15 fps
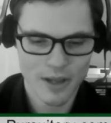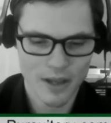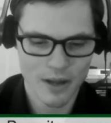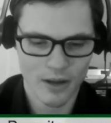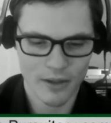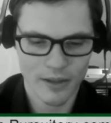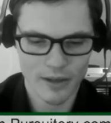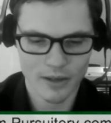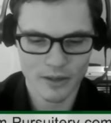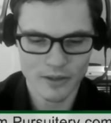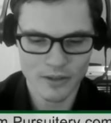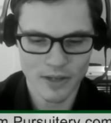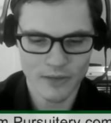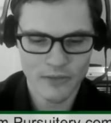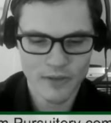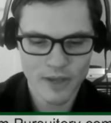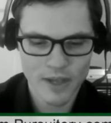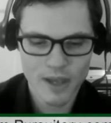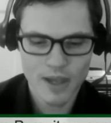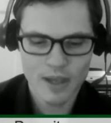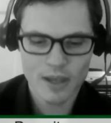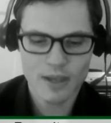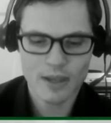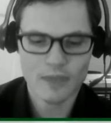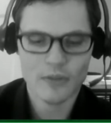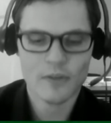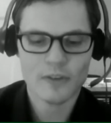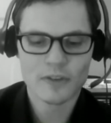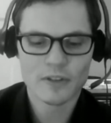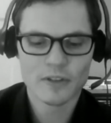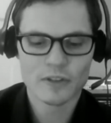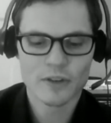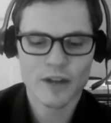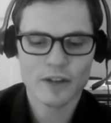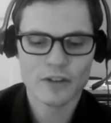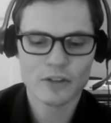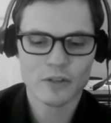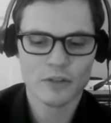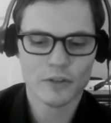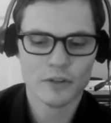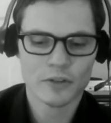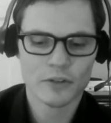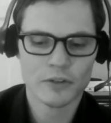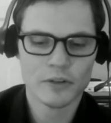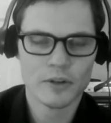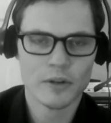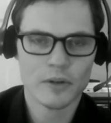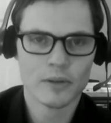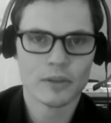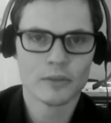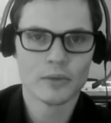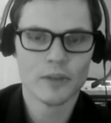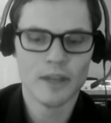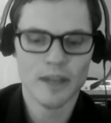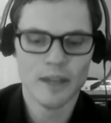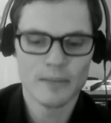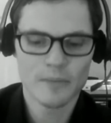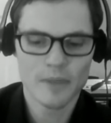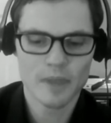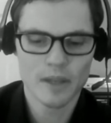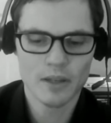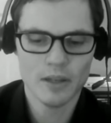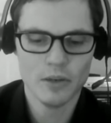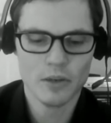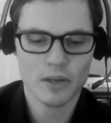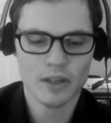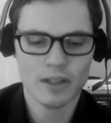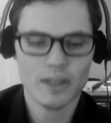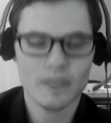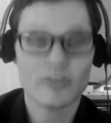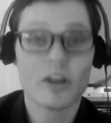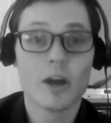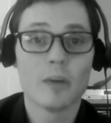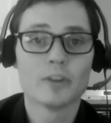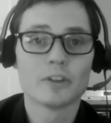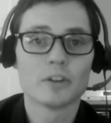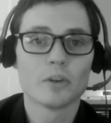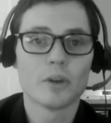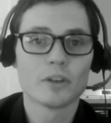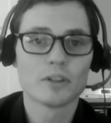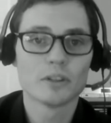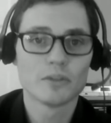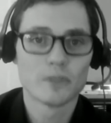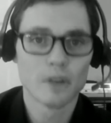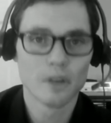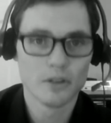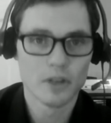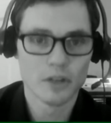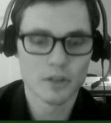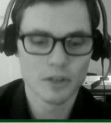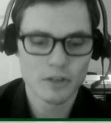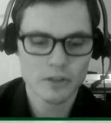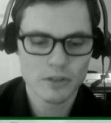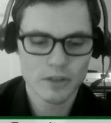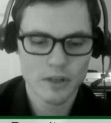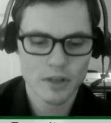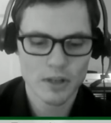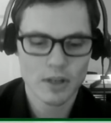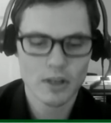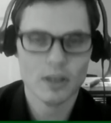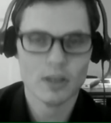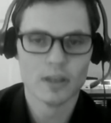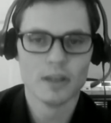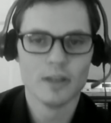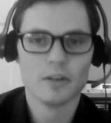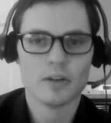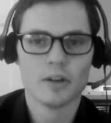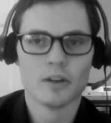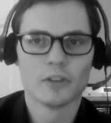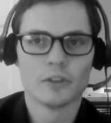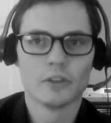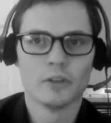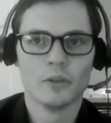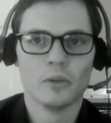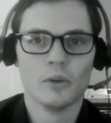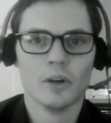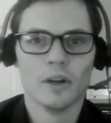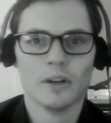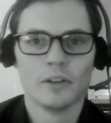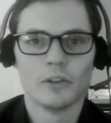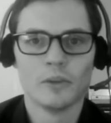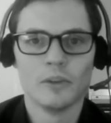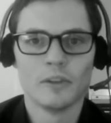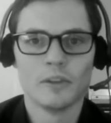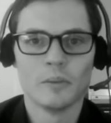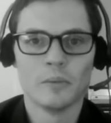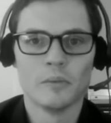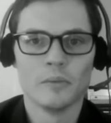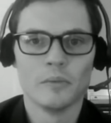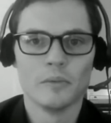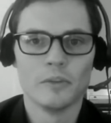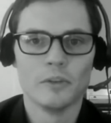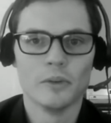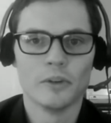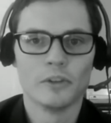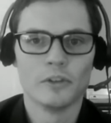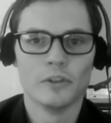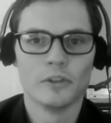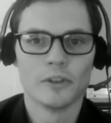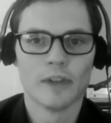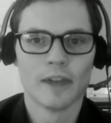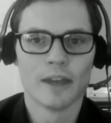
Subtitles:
and all that good stuff. If you visit the Scratch Studio for Studio 3, you can leave comments or questions for our judges. Again, you can also tweet them to us using the